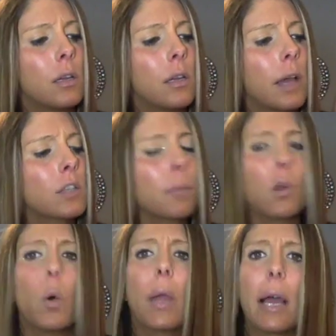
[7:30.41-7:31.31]
ends up
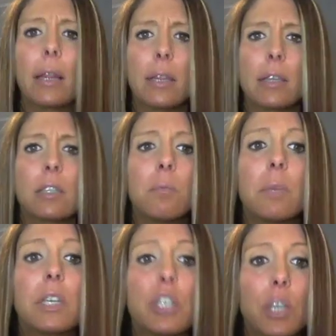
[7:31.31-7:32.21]
going on this
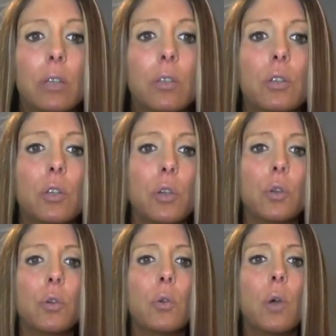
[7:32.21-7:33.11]
mission
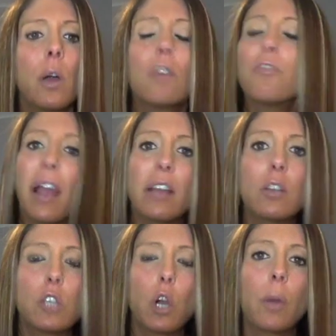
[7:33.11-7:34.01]
to
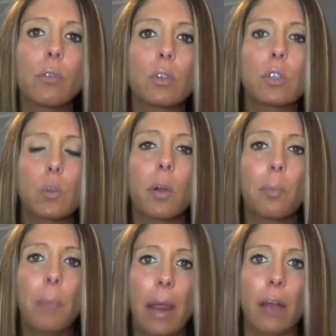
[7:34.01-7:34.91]
find Joe and
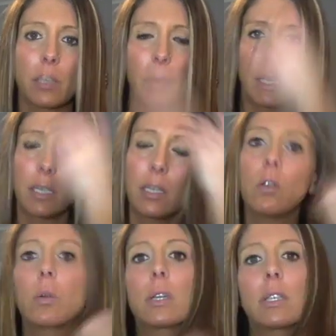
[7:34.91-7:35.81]
restore balance, because he
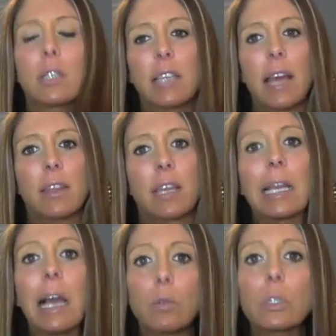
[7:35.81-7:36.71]
notices that the
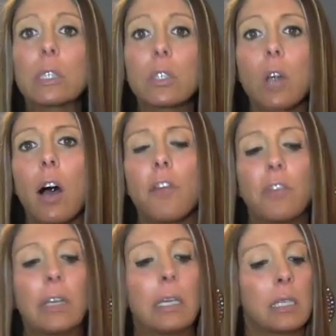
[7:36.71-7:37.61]
count is off,
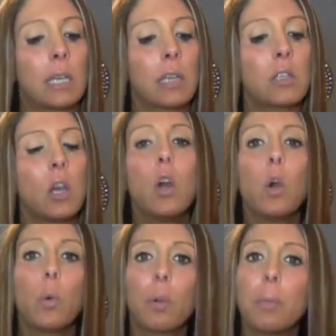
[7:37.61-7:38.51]
and he says,
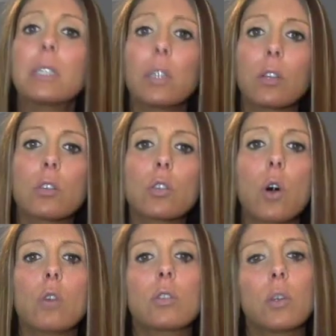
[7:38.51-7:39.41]
"We're missing a
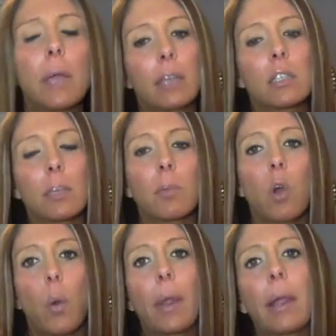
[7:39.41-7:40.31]
soul." So he ends up
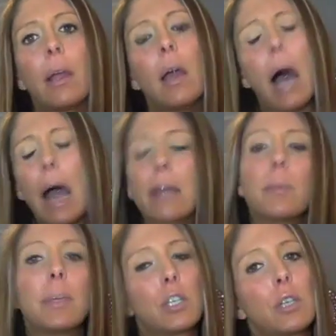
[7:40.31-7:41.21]
going on a
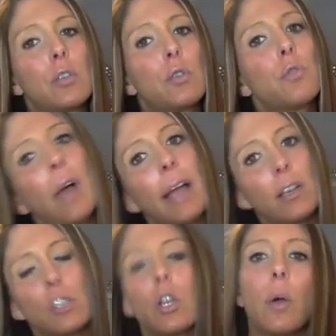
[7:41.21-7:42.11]
mission to
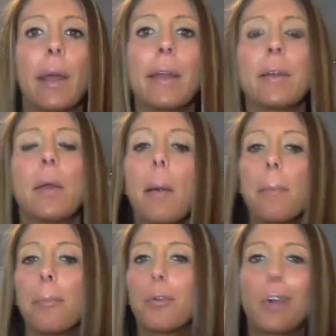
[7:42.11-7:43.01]
find Joe and
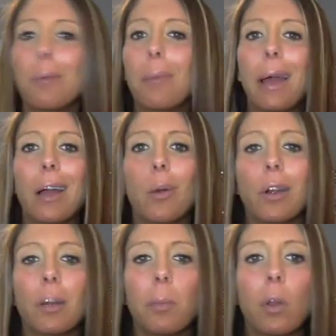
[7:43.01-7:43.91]
bring him back
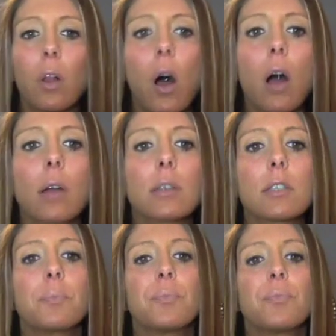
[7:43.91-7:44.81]
where he belongs.